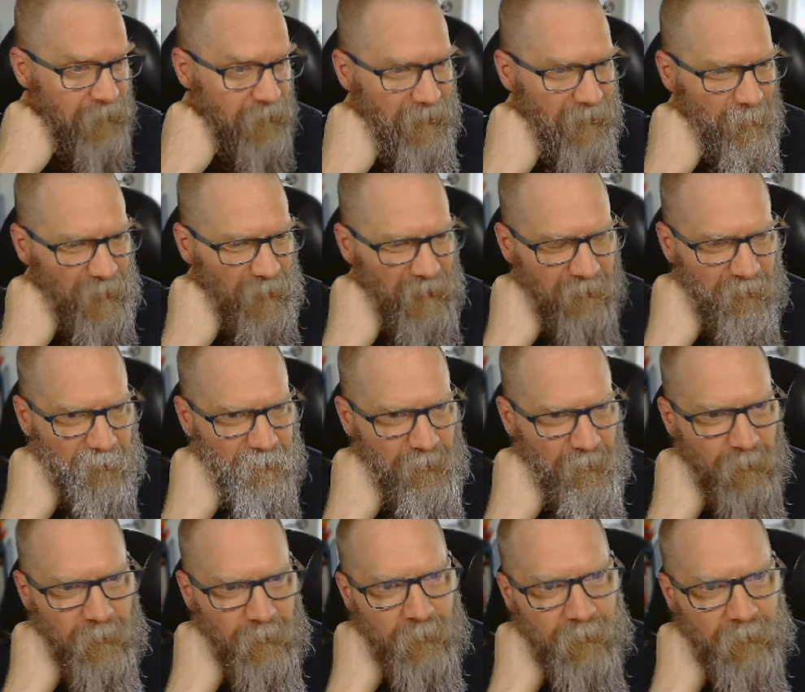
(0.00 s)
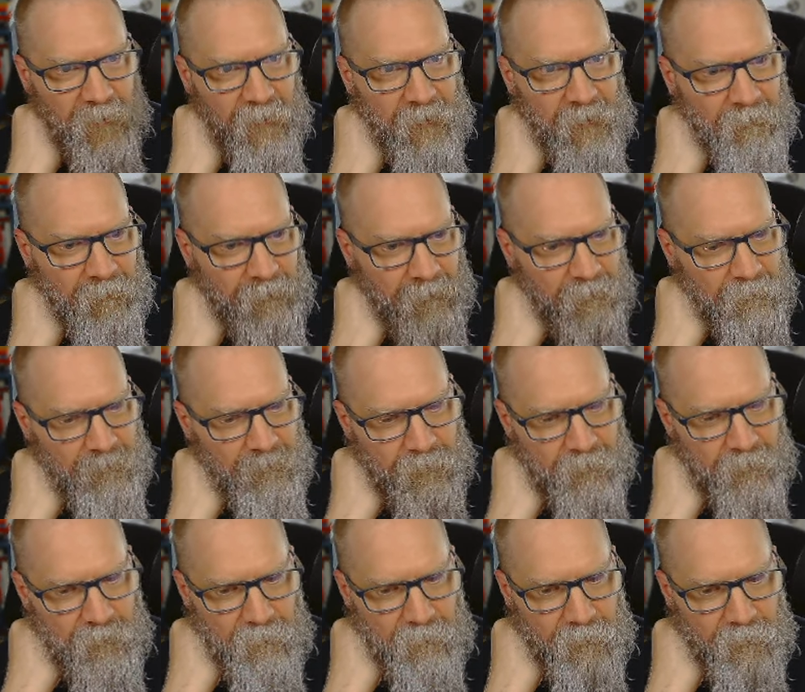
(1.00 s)
But even if you're using,
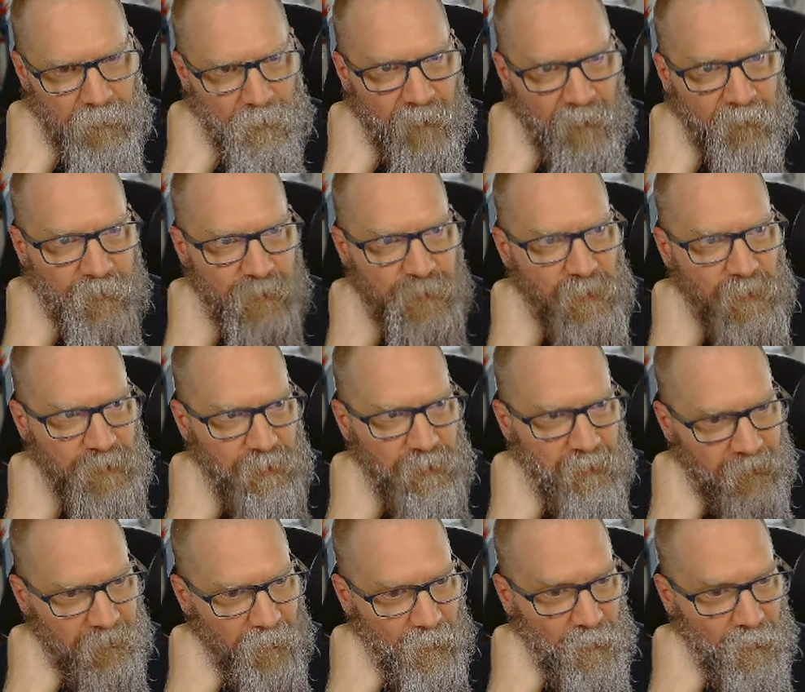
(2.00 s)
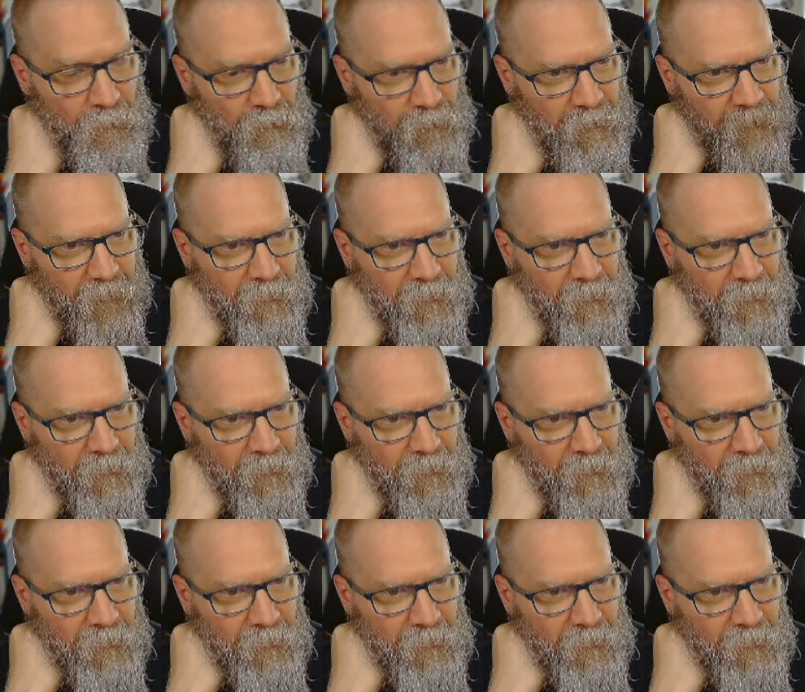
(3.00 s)
infrastructure as code,